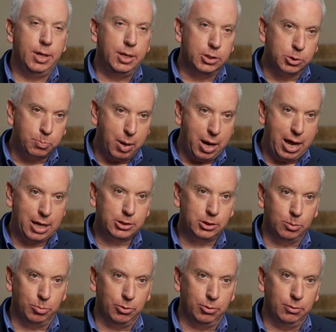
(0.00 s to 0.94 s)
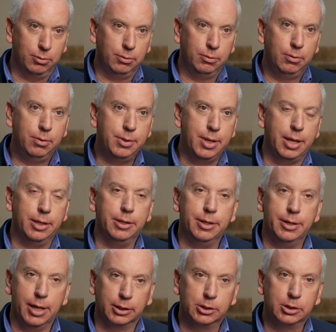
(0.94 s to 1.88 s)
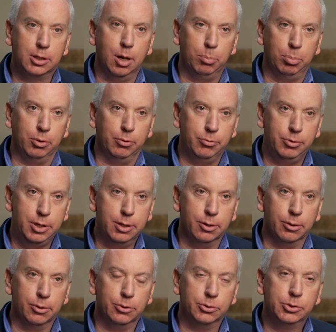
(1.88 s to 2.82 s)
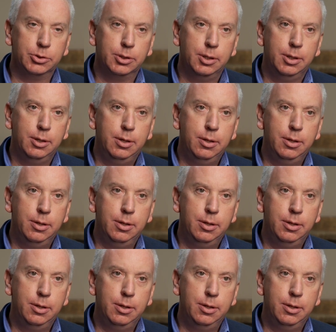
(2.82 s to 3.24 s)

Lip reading: It is possible that in the next couple of years,